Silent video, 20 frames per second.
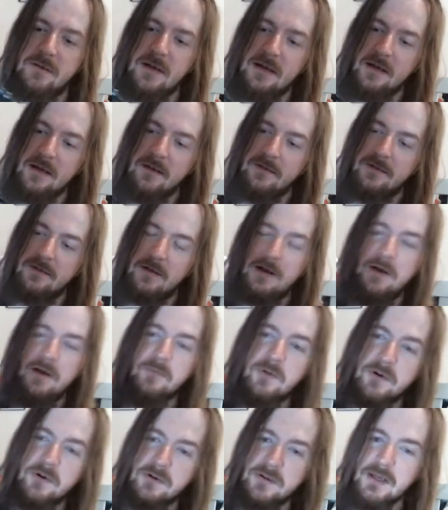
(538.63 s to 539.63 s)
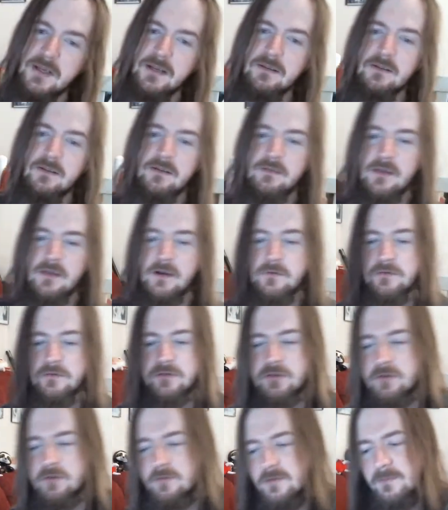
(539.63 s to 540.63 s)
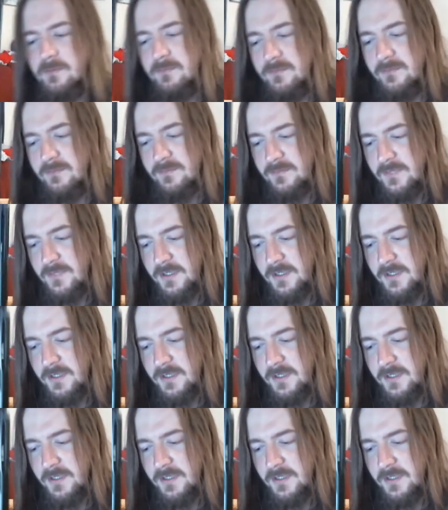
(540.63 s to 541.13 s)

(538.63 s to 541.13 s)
days, I'm going to take these out and shoot them,